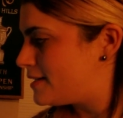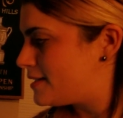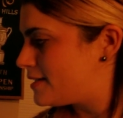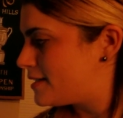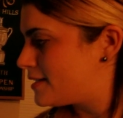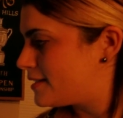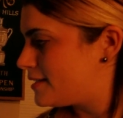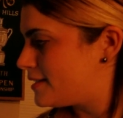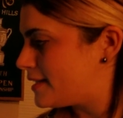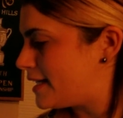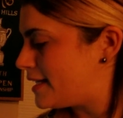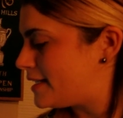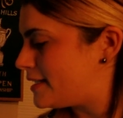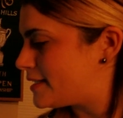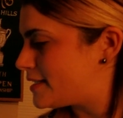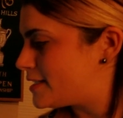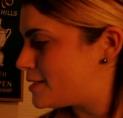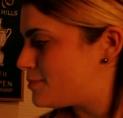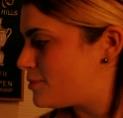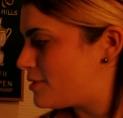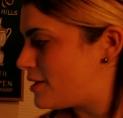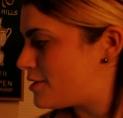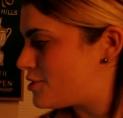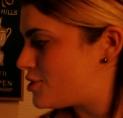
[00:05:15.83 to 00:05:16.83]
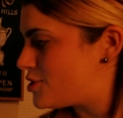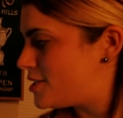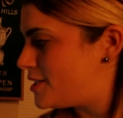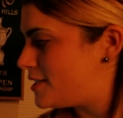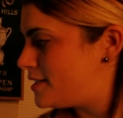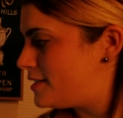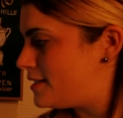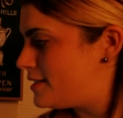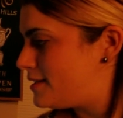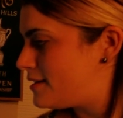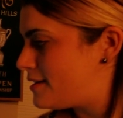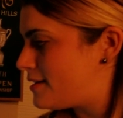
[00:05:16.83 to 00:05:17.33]
Gland expression.
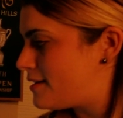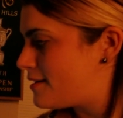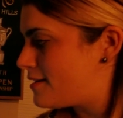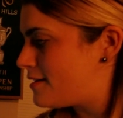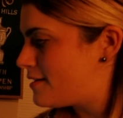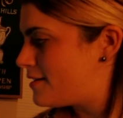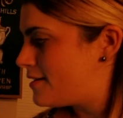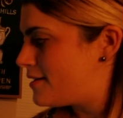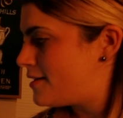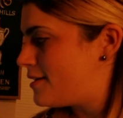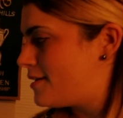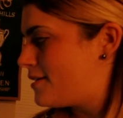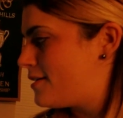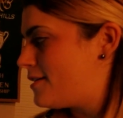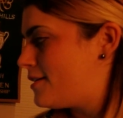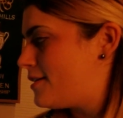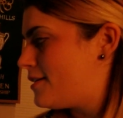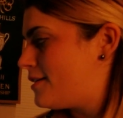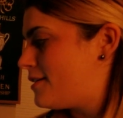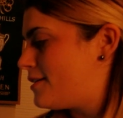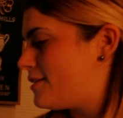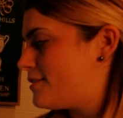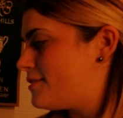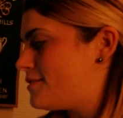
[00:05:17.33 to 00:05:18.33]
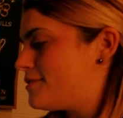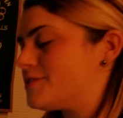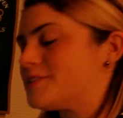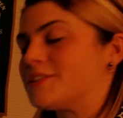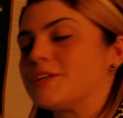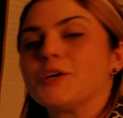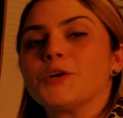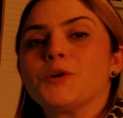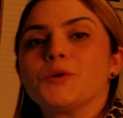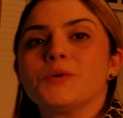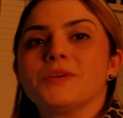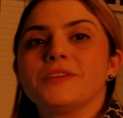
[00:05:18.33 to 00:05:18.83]

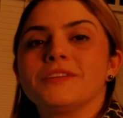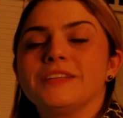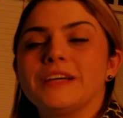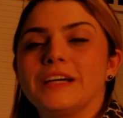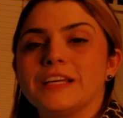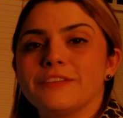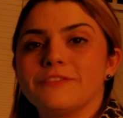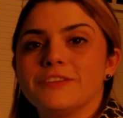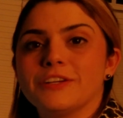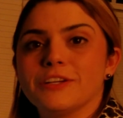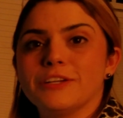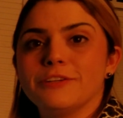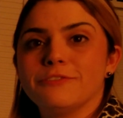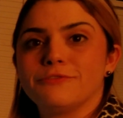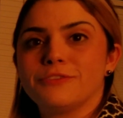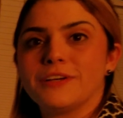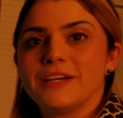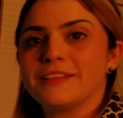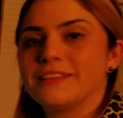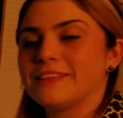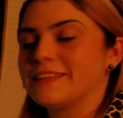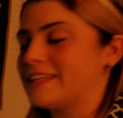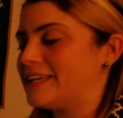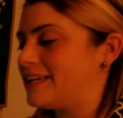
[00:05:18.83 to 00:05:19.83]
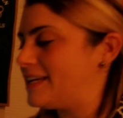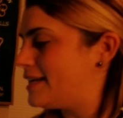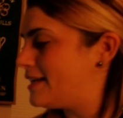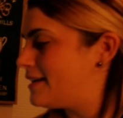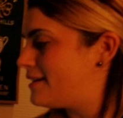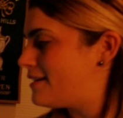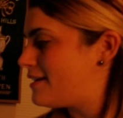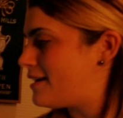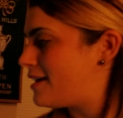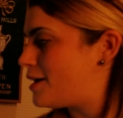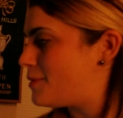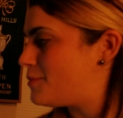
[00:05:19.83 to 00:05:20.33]
So, not a very fun thing.
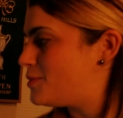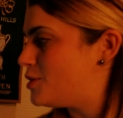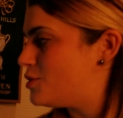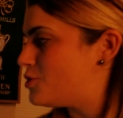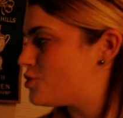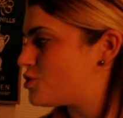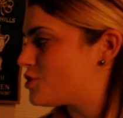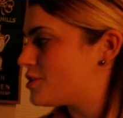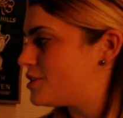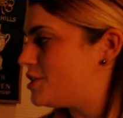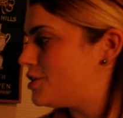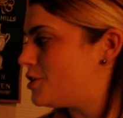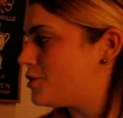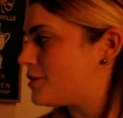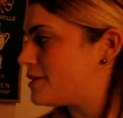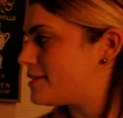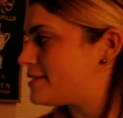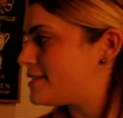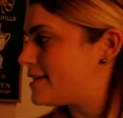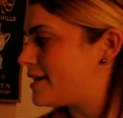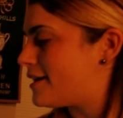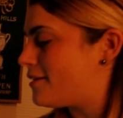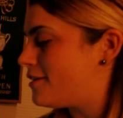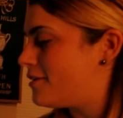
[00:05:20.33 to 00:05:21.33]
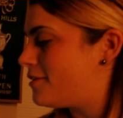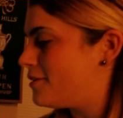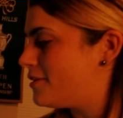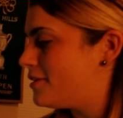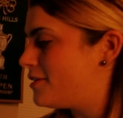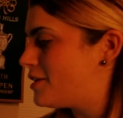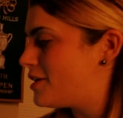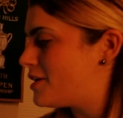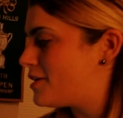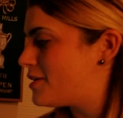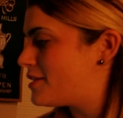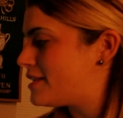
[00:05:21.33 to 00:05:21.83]
Usually you can tell
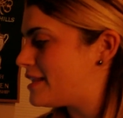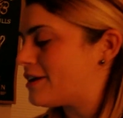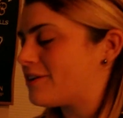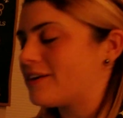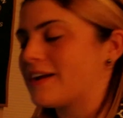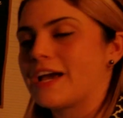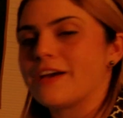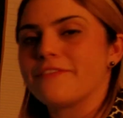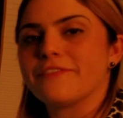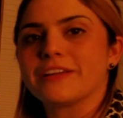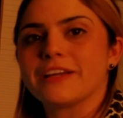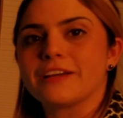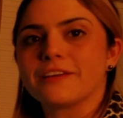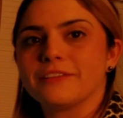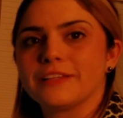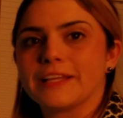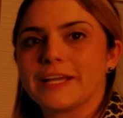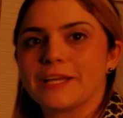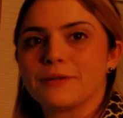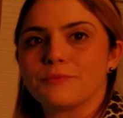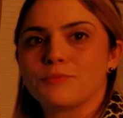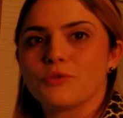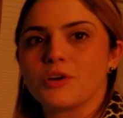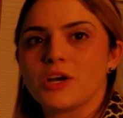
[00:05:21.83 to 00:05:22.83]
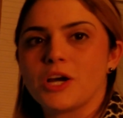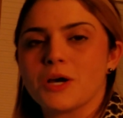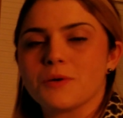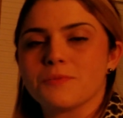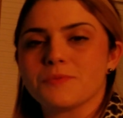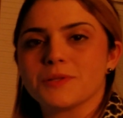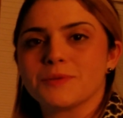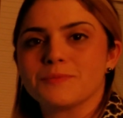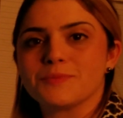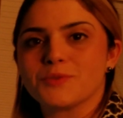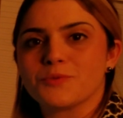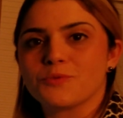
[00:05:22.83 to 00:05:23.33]
they're having a gland
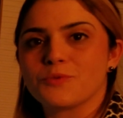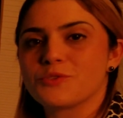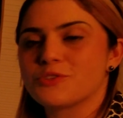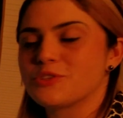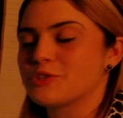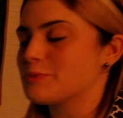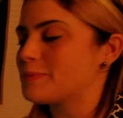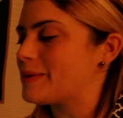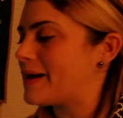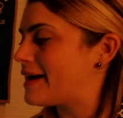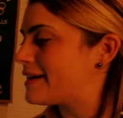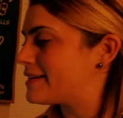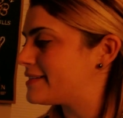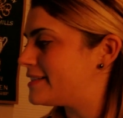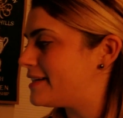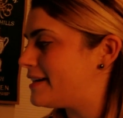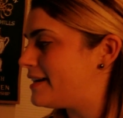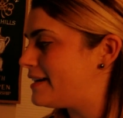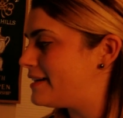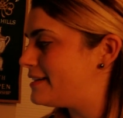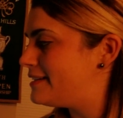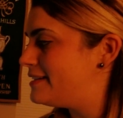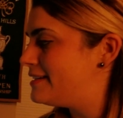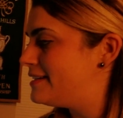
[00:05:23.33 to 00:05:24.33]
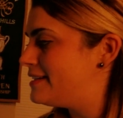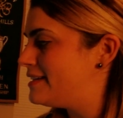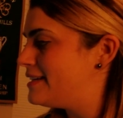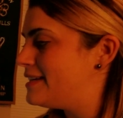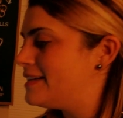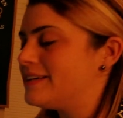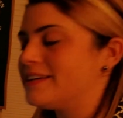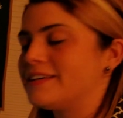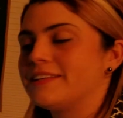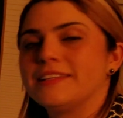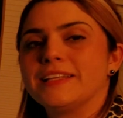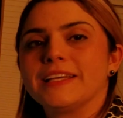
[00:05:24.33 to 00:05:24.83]
problem towards their backside.
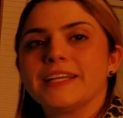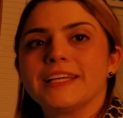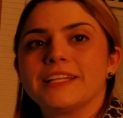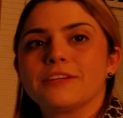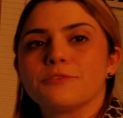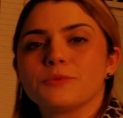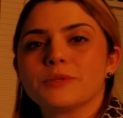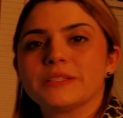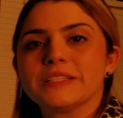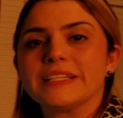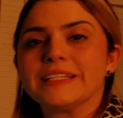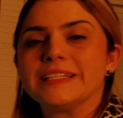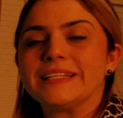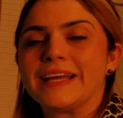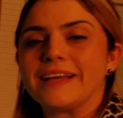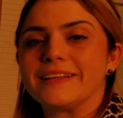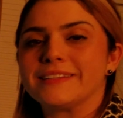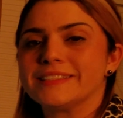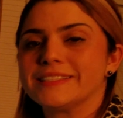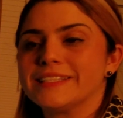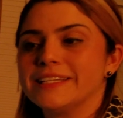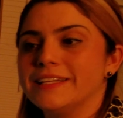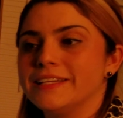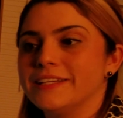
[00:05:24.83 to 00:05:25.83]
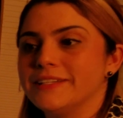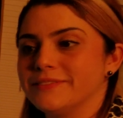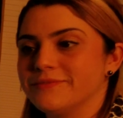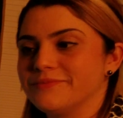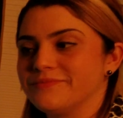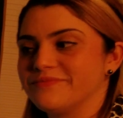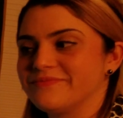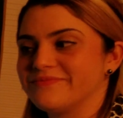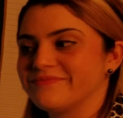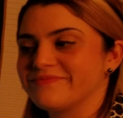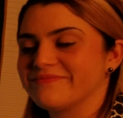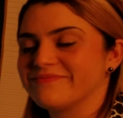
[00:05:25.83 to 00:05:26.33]
They get a really nasty,
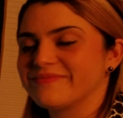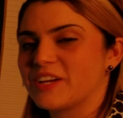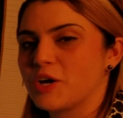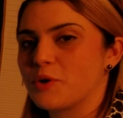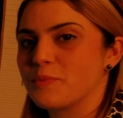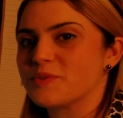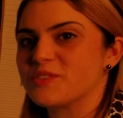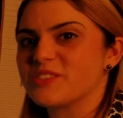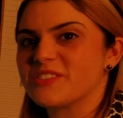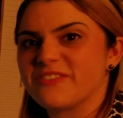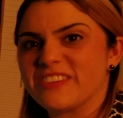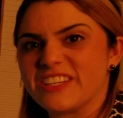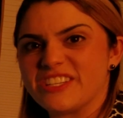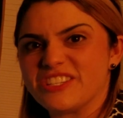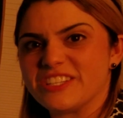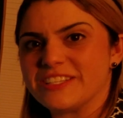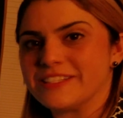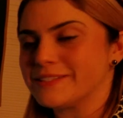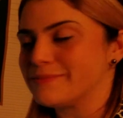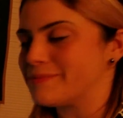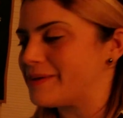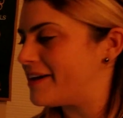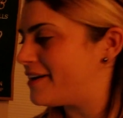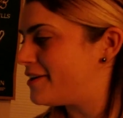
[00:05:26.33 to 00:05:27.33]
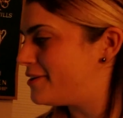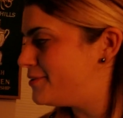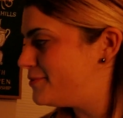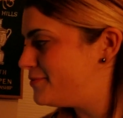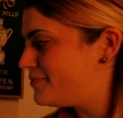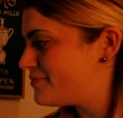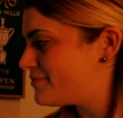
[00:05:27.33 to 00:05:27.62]
almost fishy smell.